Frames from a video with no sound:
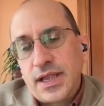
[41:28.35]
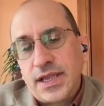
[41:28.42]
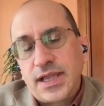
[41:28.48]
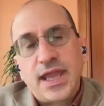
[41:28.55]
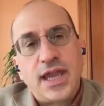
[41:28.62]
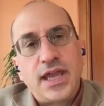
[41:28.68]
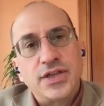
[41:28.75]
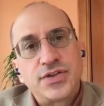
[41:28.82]

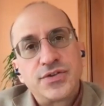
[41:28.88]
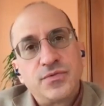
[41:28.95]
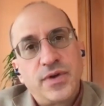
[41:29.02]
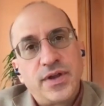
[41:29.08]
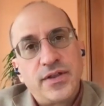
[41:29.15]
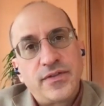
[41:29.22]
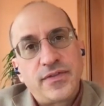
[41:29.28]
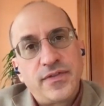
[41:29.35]
engage
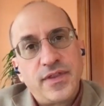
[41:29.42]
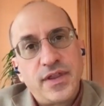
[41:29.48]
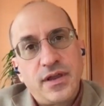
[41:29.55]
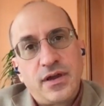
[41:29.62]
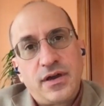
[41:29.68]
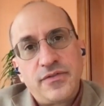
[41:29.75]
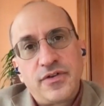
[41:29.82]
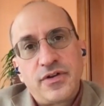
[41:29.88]
with
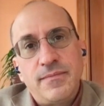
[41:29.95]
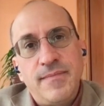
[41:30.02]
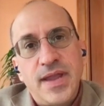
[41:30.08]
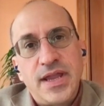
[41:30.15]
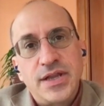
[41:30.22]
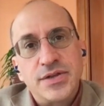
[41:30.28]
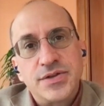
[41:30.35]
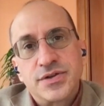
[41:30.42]
the other
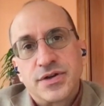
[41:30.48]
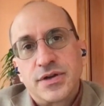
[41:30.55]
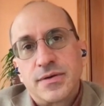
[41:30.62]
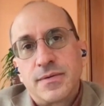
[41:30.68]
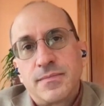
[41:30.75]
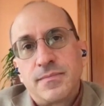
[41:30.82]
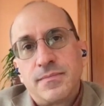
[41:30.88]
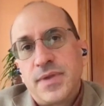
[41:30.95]

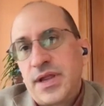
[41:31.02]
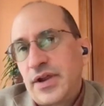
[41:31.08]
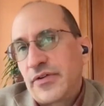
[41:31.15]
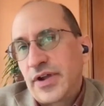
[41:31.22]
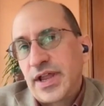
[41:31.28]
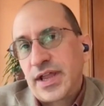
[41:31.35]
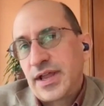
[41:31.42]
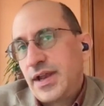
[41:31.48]
major
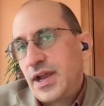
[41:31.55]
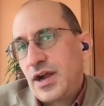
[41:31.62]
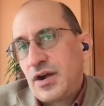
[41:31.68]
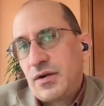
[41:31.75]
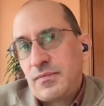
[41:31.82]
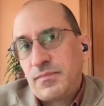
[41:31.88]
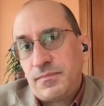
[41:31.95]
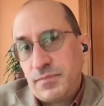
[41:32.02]
Erie
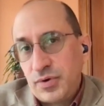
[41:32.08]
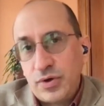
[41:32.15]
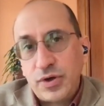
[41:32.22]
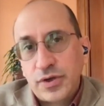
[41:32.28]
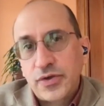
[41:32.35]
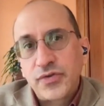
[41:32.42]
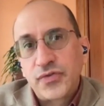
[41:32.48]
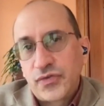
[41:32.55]
Canal
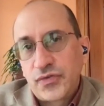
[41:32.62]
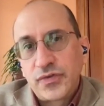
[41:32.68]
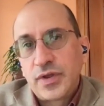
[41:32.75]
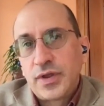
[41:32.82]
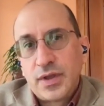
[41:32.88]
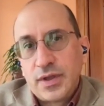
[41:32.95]
books